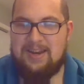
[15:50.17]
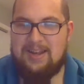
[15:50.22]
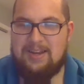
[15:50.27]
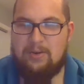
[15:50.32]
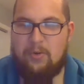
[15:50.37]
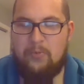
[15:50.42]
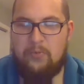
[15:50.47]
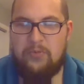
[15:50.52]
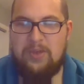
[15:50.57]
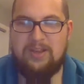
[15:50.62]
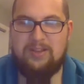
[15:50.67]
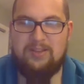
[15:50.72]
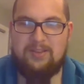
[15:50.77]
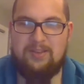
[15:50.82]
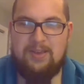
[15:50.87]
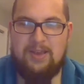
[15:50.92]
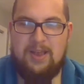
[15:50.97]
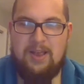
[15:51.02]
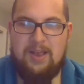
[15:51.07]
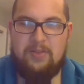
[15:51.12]
don't think
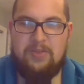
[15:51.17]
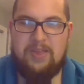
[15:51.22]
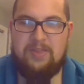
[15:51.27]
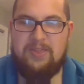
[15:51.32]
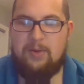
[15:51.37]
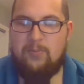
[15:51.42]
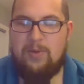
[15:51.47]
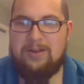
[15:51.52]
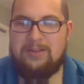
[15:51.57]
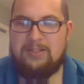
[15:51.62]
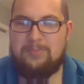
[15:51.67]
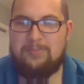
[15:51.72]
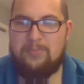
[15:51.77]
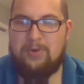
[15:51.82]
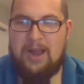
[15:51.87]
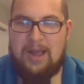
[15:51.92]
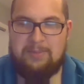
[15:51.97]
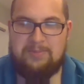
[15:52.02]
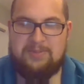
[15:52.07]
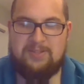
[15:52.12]
that whilst
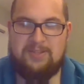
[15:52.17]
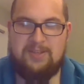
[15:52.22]
perhaps